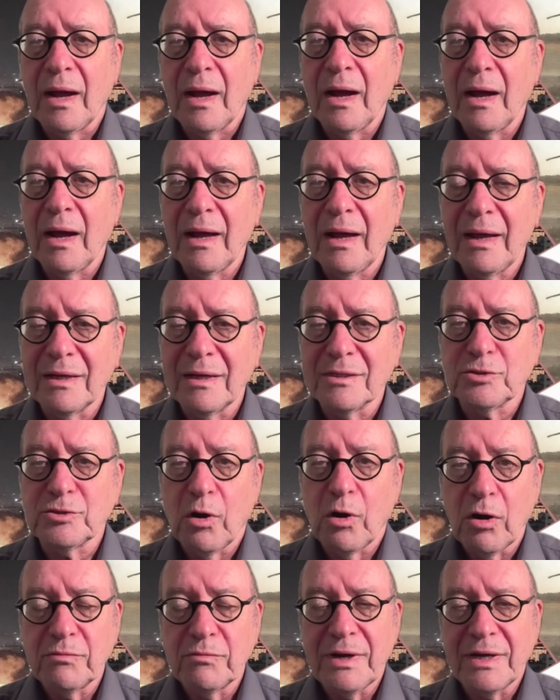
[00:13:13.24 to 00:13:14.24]
has
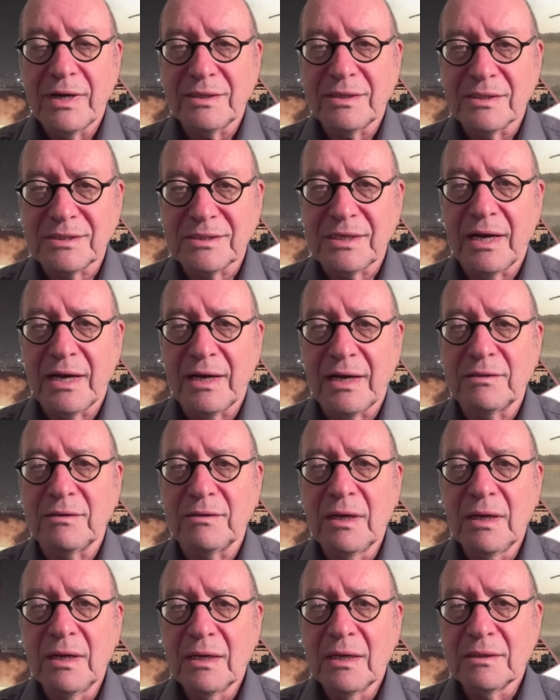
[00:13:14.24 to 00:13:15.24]
already said
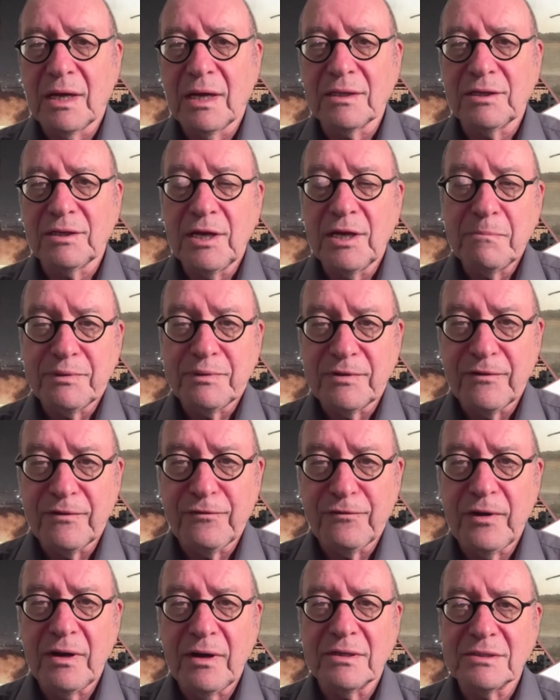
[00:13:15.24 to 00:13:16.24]
that he
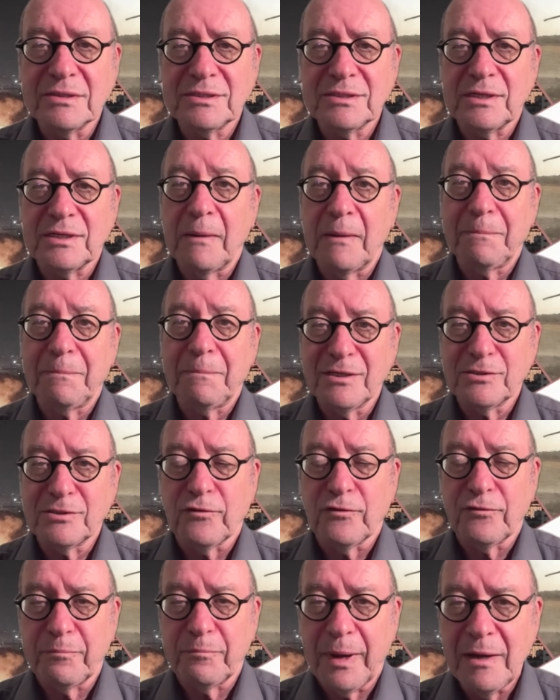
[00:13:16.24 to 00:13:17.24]
prefers a piece
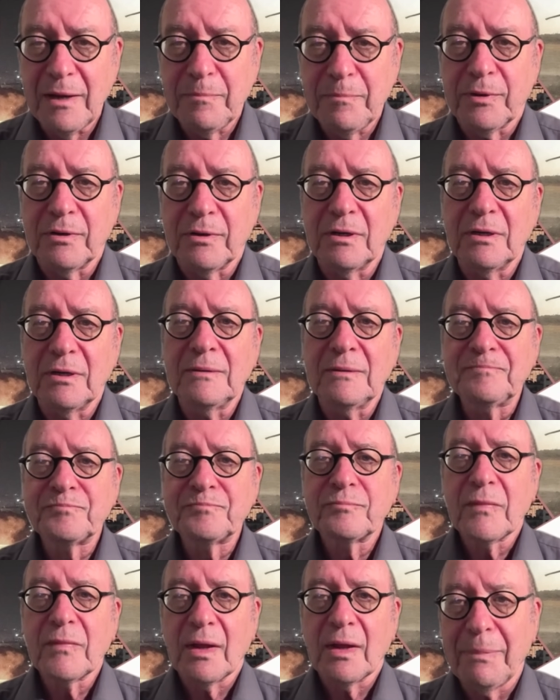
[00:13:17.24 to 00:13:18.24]
of paper,
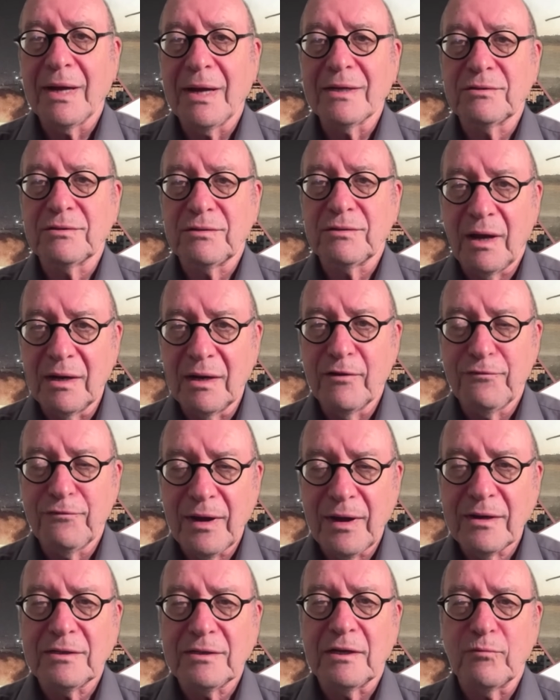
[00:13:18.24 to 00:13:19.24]
but an
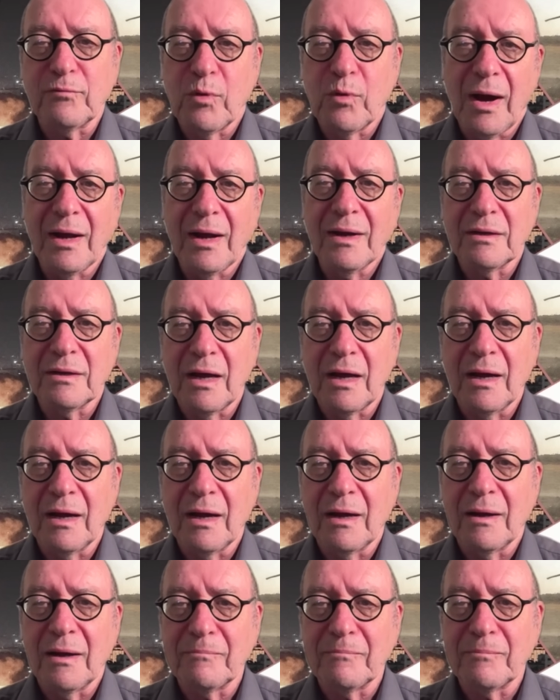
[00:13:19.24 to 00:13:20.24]
effective one.
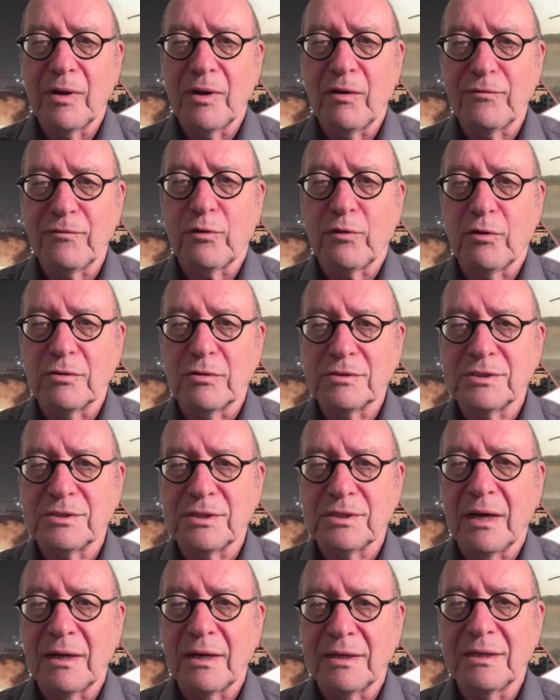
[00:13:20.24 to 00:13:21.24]
Of course,
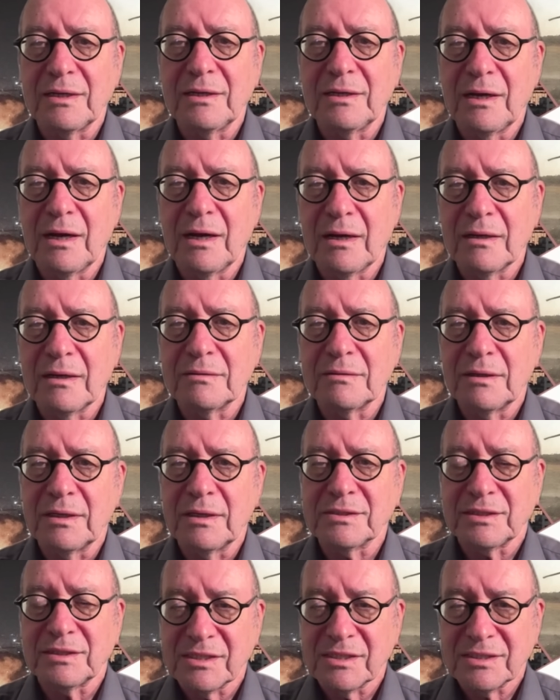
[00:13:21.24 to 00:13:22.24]
he
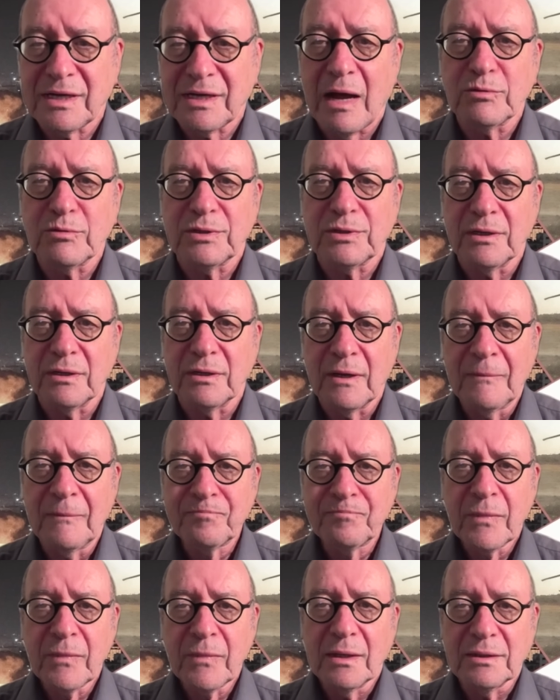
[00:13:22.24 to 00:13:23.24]
is discounting
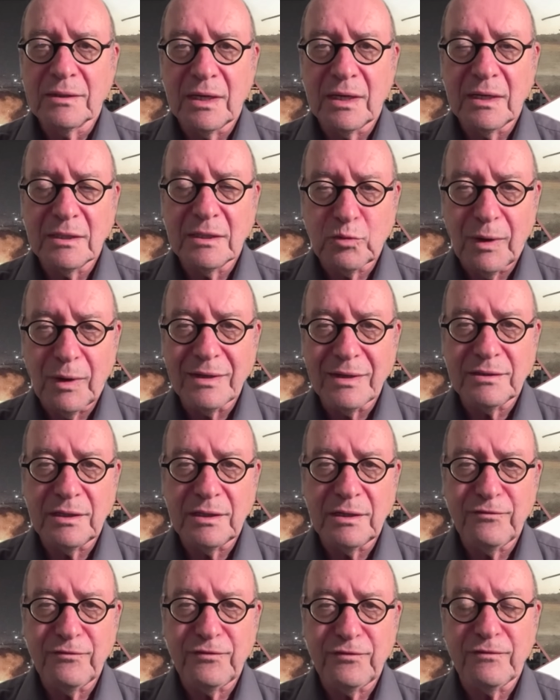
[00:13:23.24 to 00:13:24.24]
the
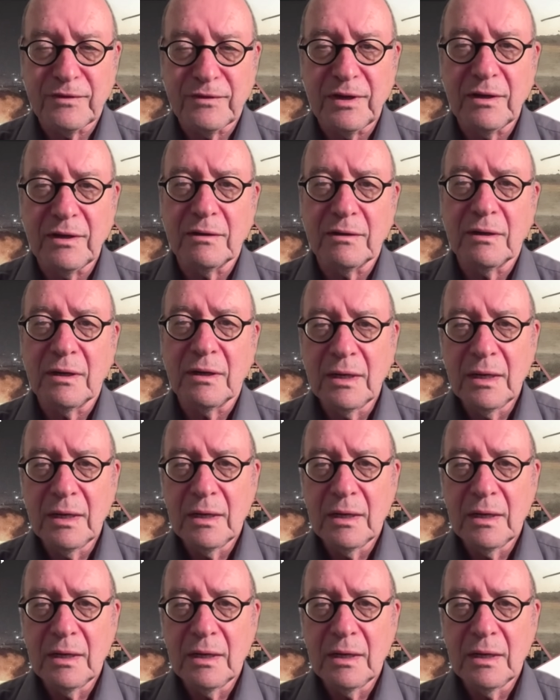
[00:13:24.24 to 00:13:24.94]
2015